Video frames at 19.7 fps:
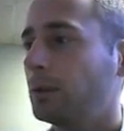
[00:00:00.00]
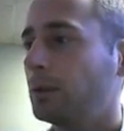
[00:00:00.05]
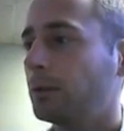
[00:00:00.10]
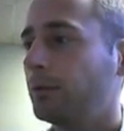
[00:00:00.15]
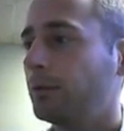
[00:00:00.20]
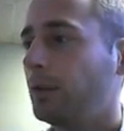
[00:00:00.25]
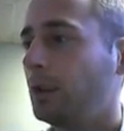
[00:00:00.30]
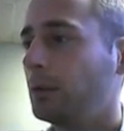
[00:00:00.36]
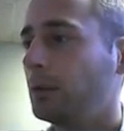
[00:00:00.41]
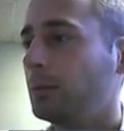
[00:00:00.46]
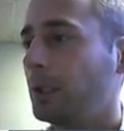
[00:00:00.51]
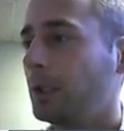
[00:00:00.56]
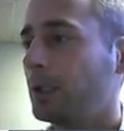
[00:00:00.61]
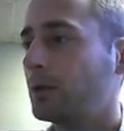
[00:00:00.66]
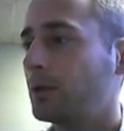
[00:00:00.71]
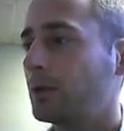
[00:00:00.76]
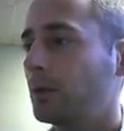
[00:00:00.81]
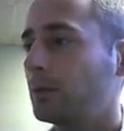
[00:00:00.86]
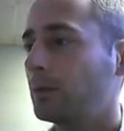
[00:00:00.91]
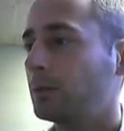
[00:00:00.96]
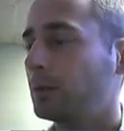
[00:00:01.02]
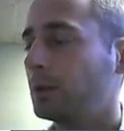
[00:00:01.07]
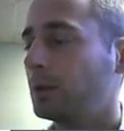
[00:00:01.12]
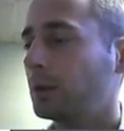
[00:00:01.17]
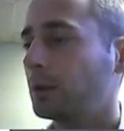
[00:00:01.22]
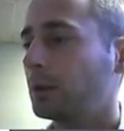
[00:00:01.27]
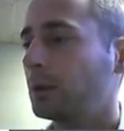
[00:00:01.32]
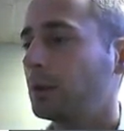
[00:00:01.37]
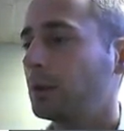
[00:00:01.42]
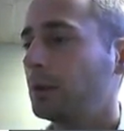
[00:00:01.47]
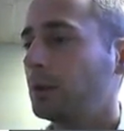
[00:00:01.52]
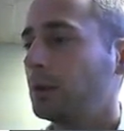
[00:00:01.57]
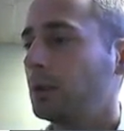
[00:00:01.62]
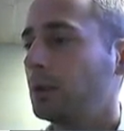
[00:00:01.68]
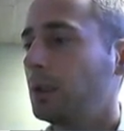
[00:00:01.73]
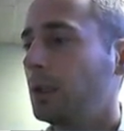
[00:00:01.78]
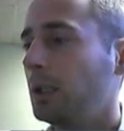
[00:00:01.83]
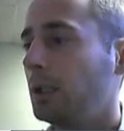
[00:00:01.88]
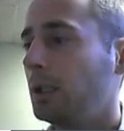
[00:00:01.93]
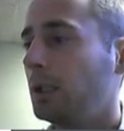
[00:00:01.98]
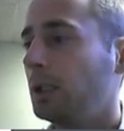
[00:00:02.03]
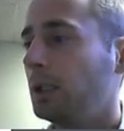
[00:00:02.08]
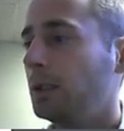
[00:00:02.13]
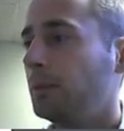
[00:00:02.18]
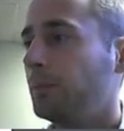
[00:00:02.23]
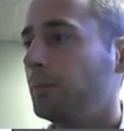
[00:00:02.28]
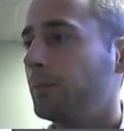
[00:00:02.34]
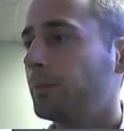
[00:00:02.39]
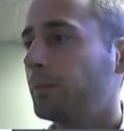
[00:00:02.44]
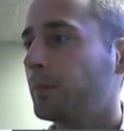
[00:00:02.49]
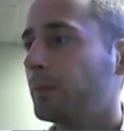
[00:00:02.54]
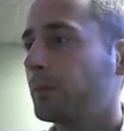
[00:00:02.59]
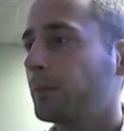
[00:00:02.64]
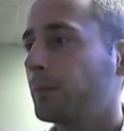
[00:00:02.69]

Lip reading: book followed by a short book, and